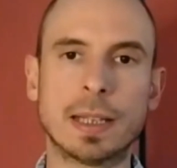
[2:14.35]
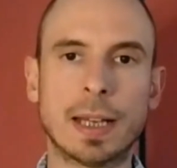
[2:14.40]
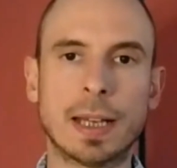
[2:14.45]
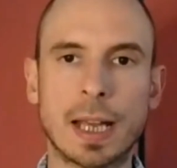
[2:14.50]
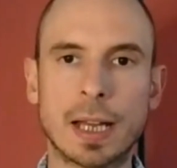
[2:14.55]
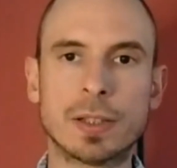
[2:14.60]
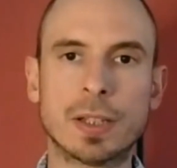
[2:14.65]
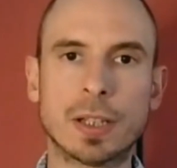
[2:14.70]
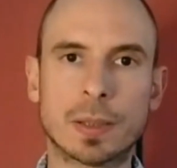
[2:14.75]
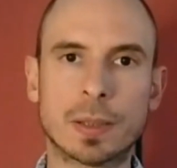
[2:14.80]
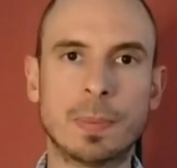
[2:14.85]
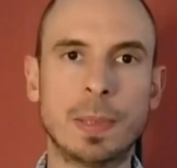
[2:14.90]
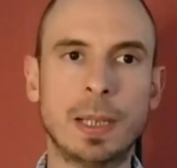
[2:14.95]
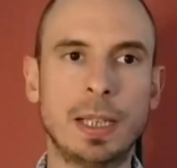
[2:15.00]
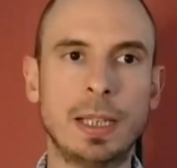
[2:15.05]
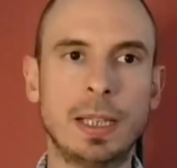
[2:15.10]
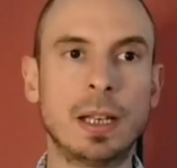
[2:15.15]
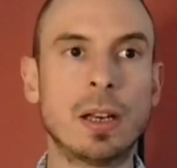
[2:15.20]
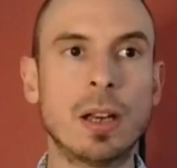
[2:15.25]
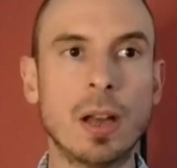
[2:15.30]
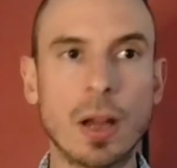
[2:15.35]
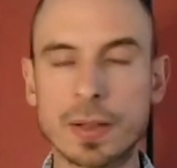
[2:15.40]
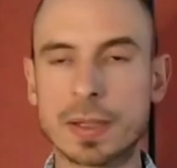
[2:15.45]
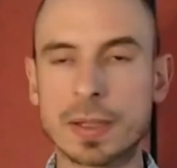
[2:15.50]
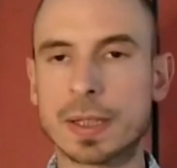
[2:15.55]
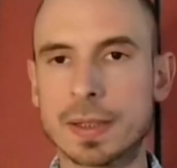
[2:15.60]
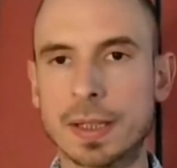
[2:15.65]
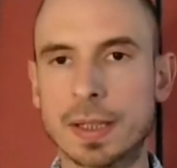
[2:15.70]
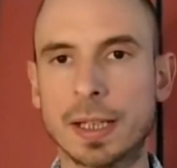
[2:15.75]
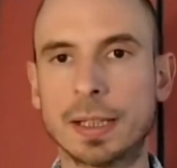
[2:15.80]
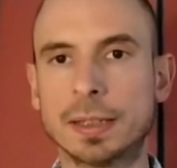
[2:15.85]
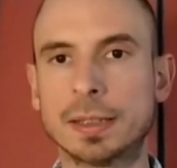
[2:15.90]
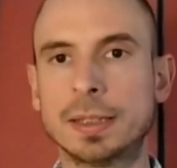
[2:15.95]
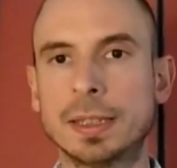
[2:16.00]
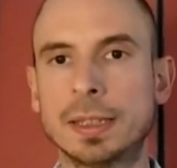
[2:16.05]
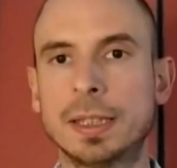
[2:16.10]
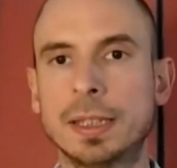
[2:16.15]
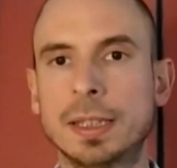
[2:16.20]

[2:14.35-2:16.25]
It can just be noticing